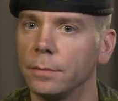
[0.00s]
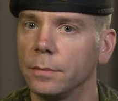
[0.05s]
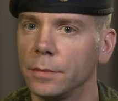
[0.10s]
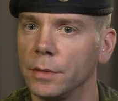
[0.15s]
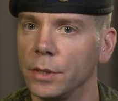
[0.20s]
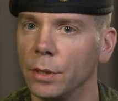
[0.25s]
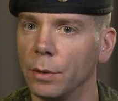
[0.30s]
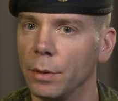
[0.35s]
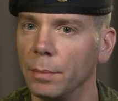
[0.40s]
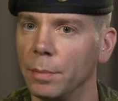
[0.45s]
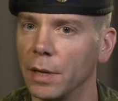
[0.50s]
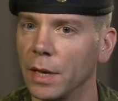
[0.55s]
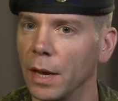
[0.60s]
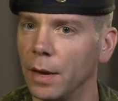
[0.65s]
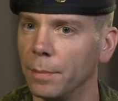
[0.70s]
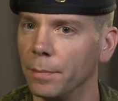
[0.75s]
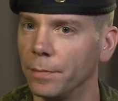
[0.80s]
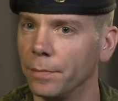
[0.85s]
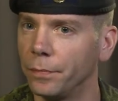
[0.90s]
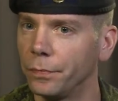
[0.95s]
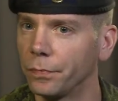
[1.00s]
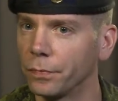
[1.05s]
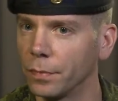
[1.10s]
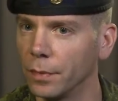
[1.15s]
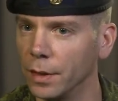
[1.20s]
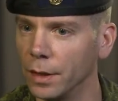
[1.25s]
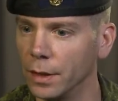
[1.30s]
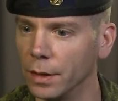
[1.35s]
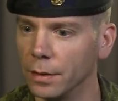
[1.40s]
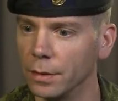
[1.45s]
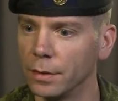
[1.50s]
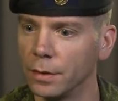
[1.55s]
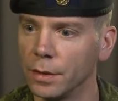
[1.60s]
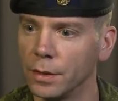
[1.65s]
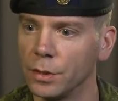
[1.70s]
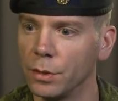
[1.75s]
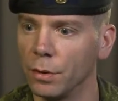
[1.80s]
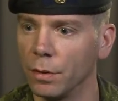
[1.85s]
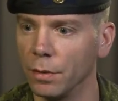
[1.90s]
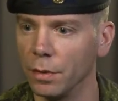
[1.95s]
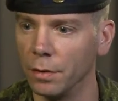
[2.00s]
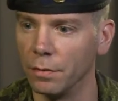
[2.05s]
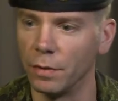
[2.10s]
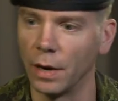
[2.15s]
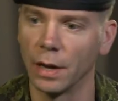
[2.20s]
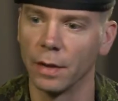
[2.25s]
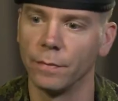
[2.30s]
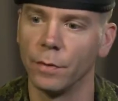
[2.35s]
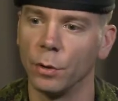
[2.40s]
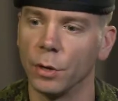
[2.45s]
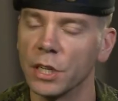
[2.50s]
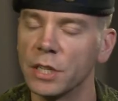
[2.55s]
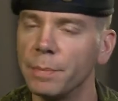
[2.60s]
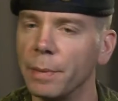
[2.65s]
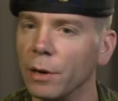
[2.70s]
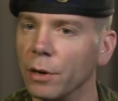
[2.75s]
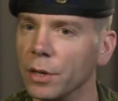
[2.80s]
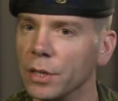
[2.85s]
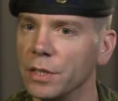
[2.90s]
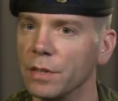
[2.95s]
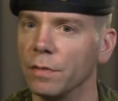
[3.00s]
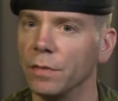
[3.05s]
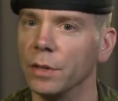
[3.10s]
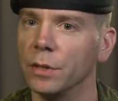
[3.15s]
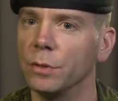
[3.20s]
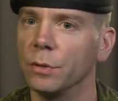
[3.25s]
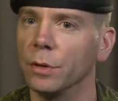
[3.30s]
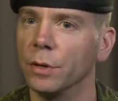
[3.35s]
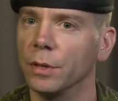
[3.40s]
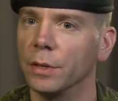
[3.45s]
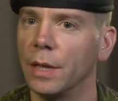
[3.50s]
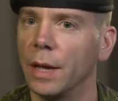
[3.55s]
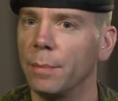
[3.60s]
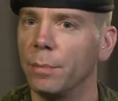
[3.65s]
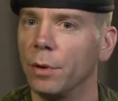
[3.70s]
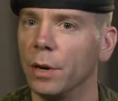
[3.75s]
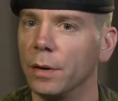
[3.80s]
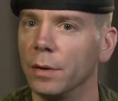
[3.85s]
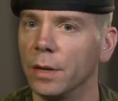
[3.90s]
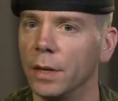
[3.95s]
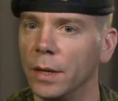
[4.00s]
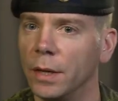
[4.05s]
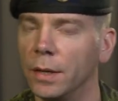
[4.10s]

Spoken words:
So it became the sort of the Francophone experience of the tour at that point